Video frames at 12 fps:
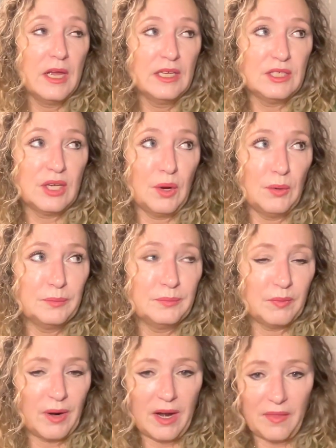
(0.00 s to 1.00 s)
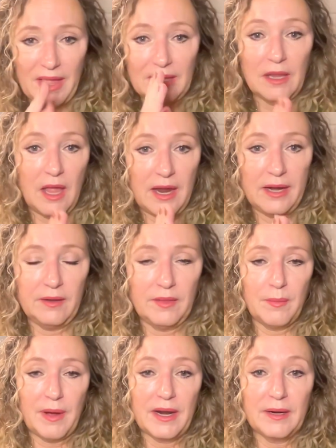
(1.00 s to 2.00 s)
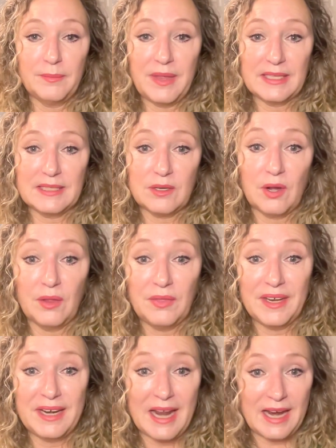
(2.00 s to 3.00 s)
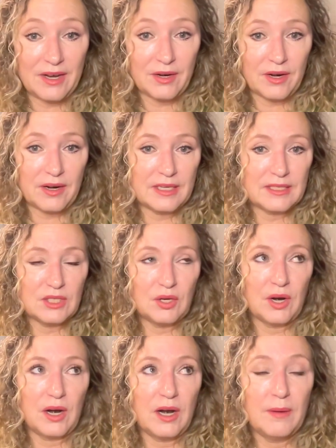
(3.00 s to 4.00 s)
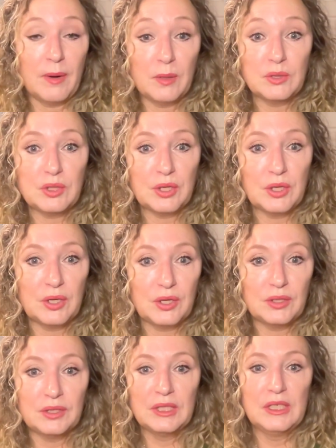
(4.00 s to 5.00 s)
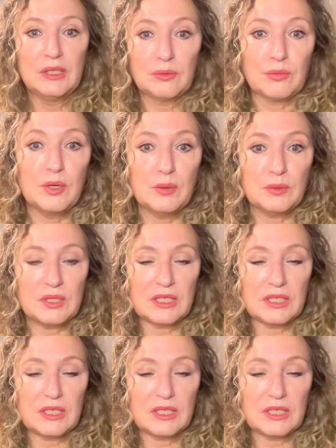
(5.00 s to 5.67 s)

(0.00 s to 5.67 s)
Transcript: So, right on that line bottom, that's called the nadir. It's your emotional roots.